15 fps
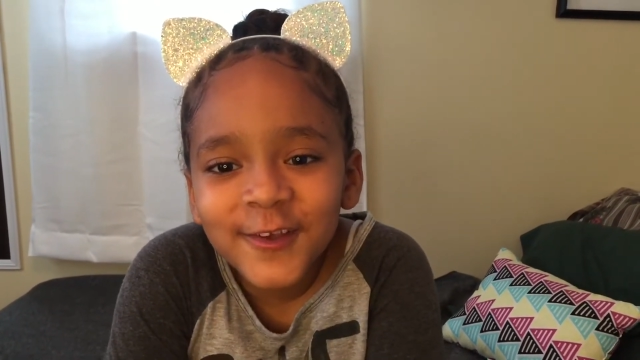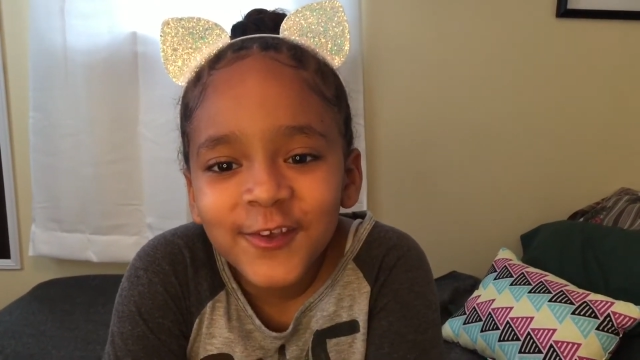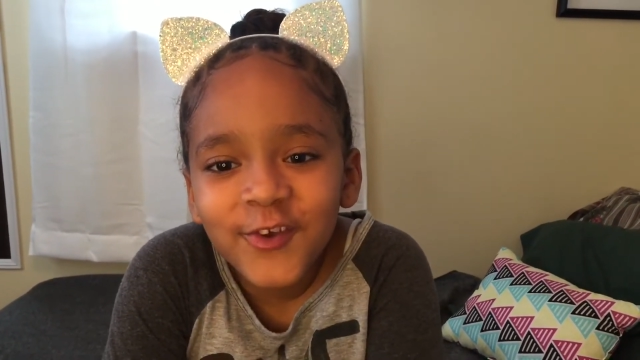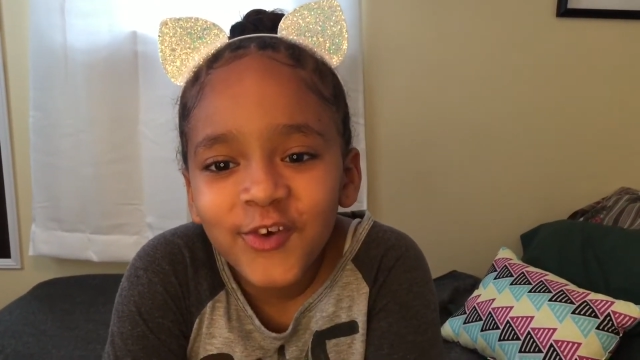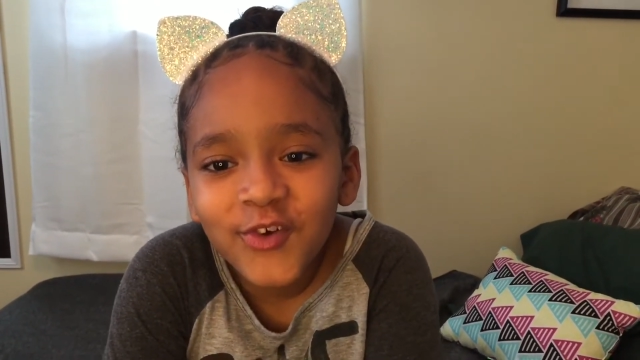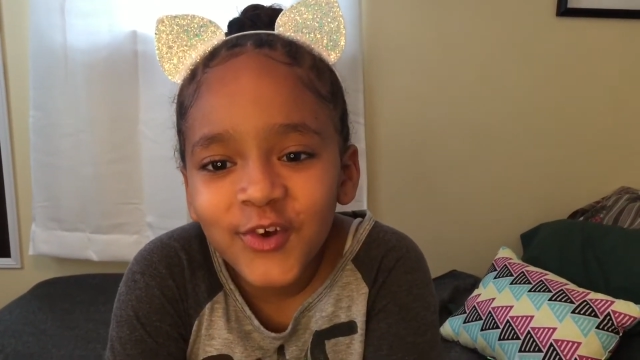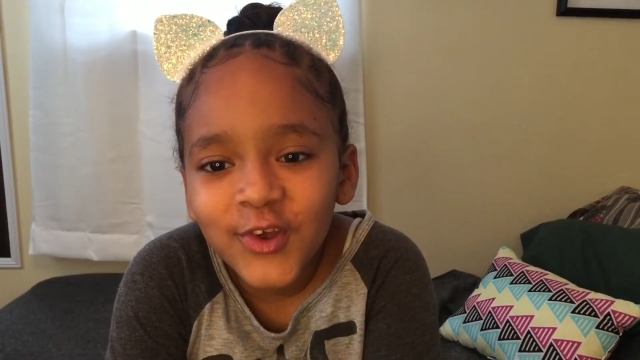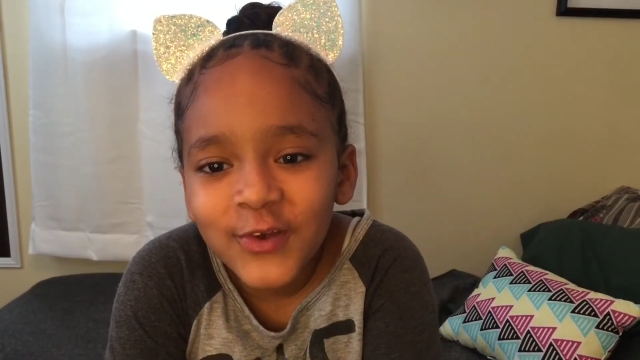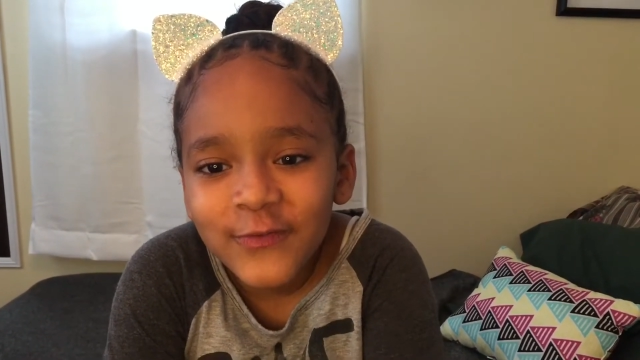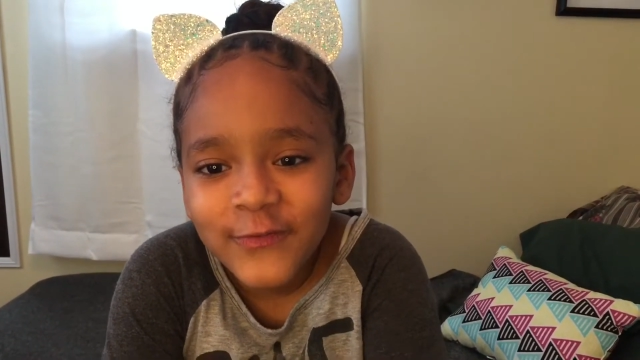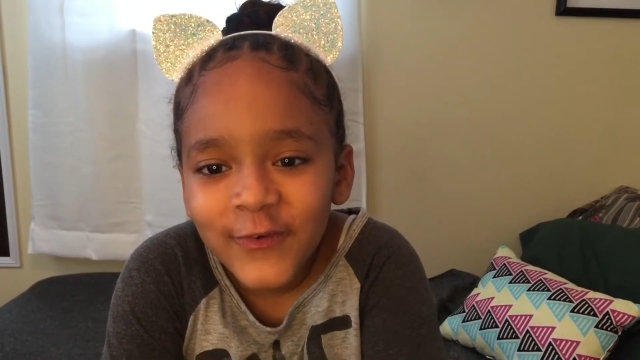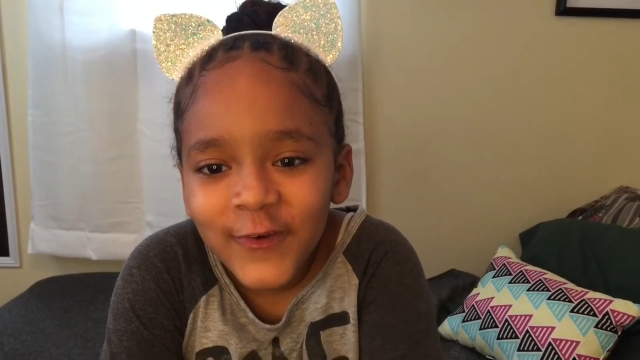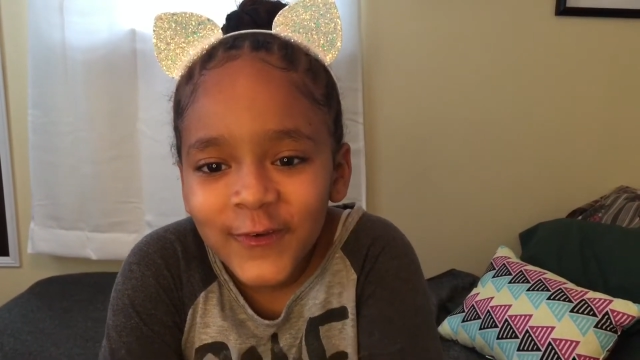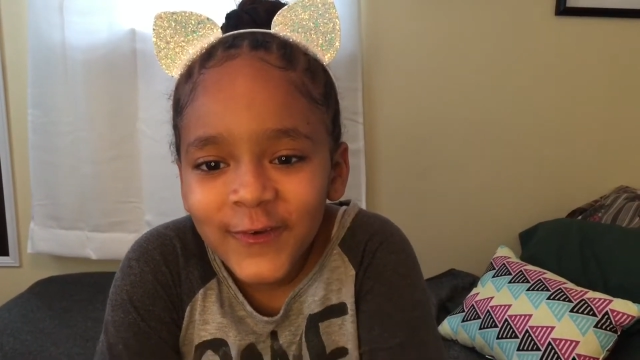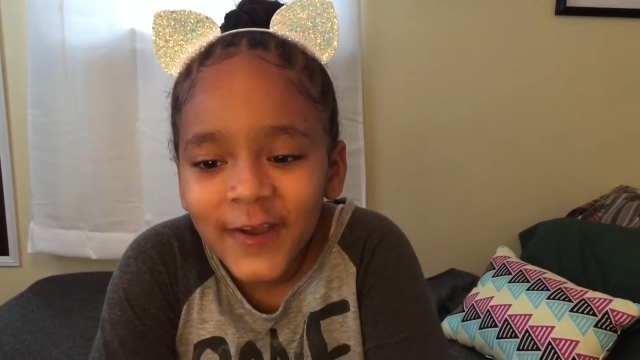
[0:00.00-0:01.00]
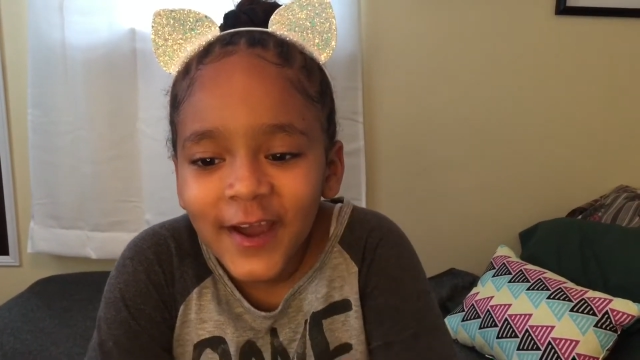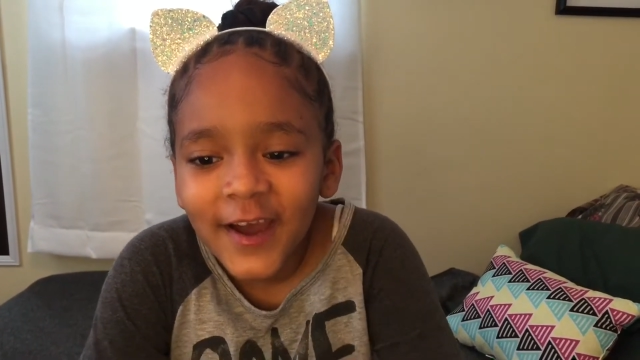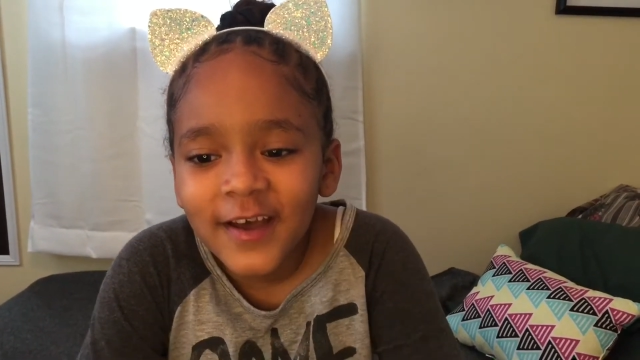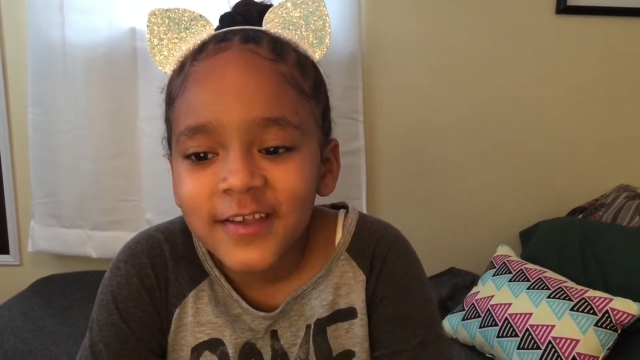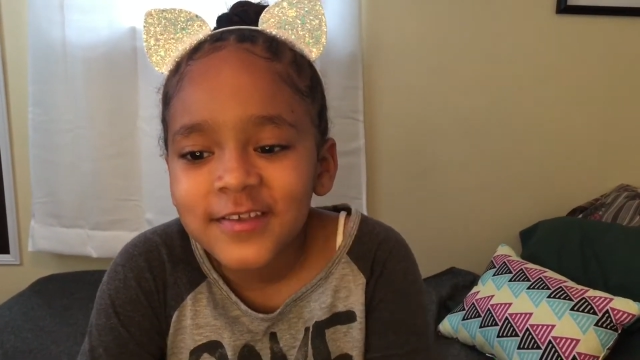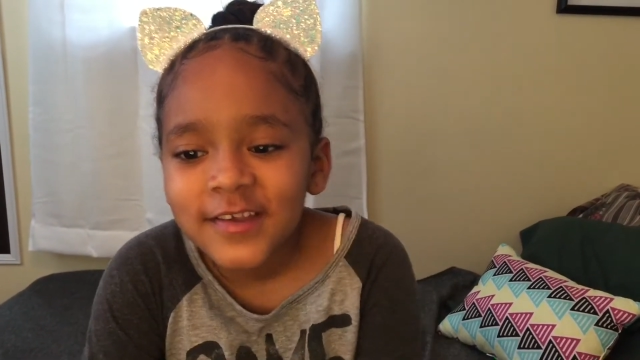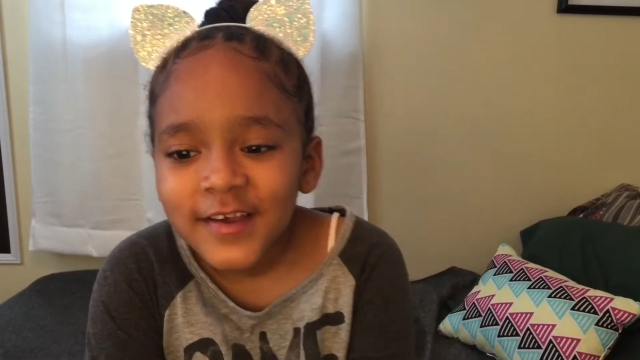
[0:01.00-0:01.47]
tutorial for you
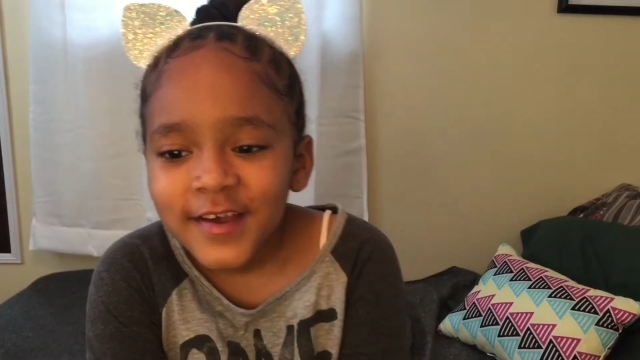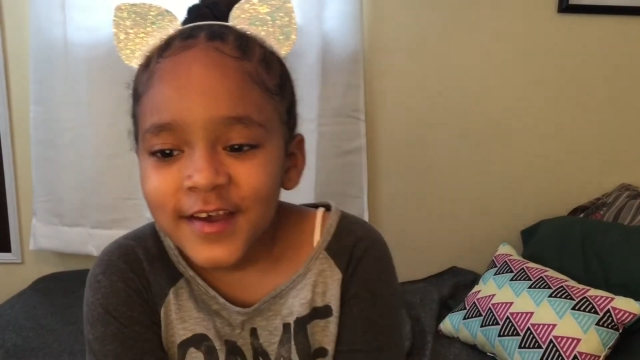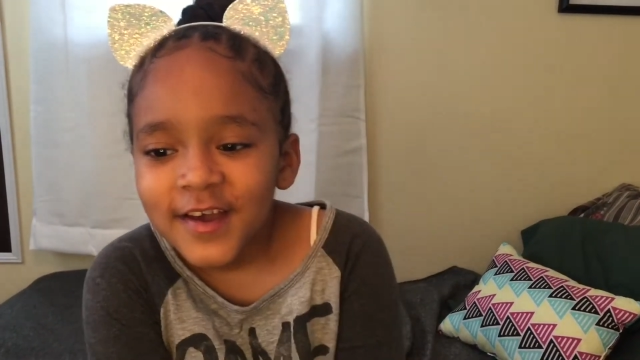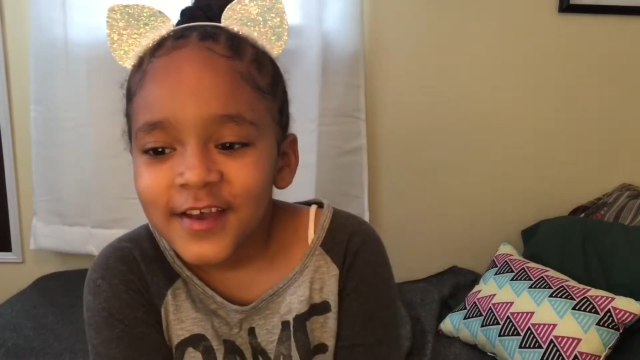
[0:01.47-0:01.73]
guys.